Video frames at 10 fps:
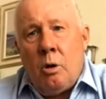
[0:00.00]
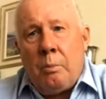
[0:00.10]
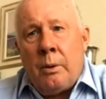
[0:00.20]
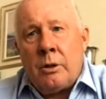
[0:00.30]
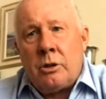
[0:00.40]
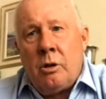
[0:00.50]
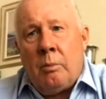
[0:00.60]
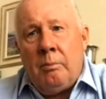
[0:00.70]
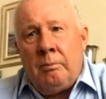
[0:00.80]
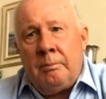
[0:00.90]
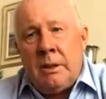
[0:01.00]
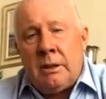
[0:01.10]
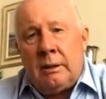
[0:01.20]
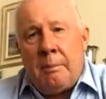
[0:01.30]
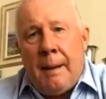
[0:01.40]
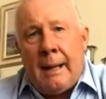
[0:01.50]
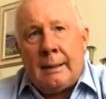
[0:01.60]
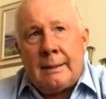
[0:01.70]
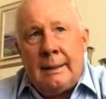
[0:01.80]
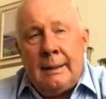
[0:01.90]
Cup Winners' Cup and missing the
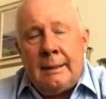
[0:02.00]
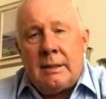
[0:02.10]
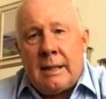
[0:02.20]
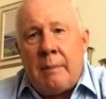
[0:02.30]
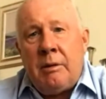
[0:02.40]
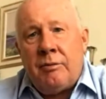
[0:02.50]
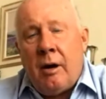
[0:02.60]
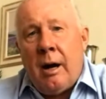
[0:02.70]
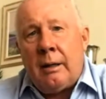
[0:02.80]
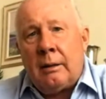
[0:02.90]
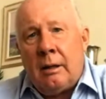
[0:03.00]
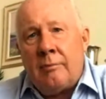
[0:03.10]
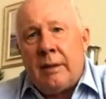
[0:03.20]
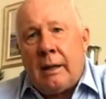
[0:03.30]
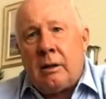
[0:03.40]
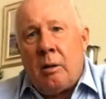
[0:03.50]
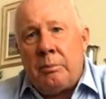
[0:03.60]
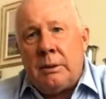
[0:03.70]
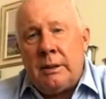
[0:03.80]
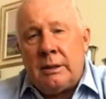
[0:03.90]
penalty in the semi-final of that
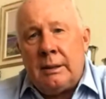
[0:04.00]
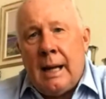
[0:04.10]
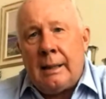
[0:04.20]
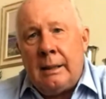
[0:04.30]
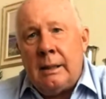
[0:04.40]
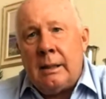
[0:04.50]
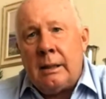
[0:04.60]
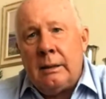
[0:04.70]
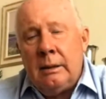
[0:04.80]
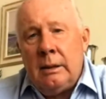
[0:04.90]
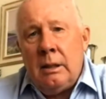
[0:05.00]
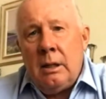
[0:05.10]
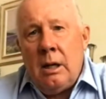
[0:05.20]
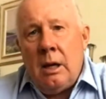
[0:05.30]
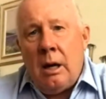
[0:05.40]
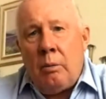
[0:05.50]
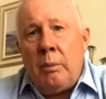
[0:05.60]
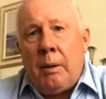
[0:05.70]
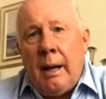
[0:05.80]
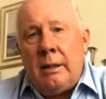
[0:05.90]
competition that year.
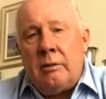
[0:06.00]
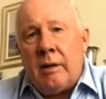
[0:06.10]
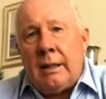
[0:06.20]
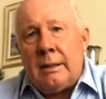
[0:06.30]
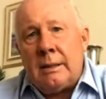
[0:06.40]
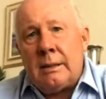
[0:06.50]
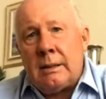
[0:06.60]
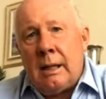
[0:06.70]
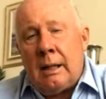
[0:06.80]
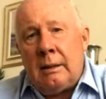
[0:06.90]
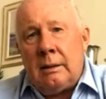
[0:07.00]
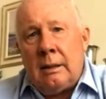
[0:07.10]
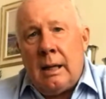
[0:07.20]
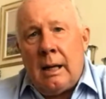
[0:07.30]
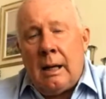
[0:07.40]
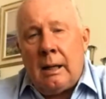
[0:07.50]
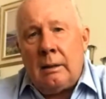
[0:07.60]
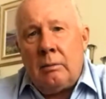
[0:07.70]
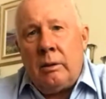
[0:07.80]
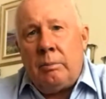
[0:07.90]
We played Juventus, and
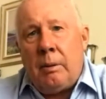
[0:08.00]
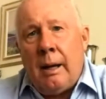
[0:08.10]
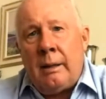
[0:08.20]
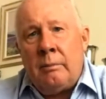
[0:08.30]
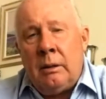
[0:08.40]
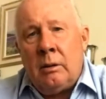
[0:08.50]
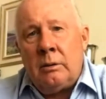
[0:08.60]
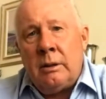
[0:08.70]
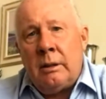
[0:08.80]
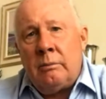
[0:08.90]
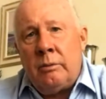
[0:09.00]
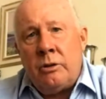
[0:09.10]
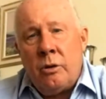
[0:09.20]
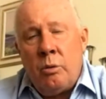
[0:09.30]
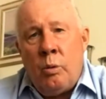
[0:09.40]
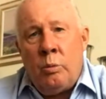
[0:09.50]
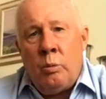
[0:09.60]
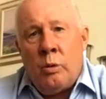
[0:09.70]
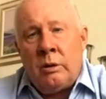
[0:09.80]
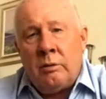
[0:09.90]
we played them in London. We drew
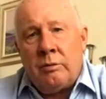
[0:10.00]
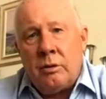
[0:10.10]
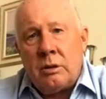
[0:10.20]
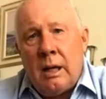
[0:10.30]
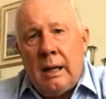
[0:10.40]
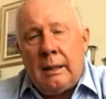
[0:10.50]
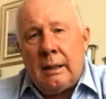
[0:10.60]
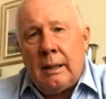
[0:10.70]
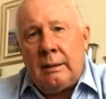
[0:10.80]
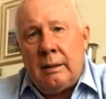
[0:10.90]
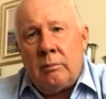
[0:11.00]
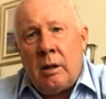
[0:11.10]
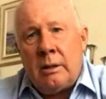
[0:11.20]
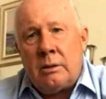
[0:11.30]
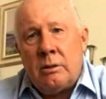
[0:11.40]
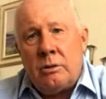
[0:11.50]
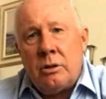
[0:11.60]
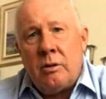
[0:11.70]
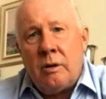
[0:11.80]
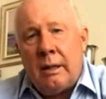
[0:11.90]
1-1 in the first leg, and then went to
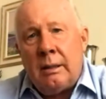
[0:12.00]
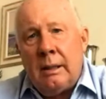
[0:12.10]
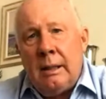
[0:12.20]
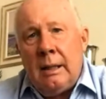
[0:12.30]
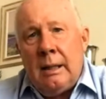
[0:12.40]
Turin